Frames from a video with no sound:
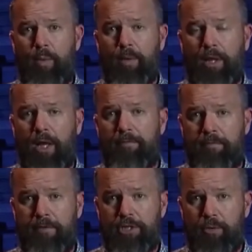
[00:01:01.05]
We would love
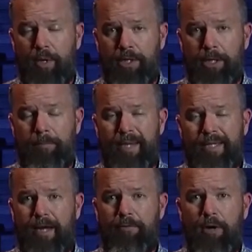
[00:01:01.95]
to visit with you.
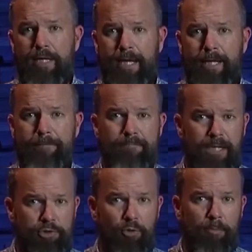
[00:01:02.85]
Have a great day.
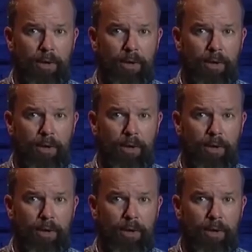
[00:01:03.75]
Enjoy the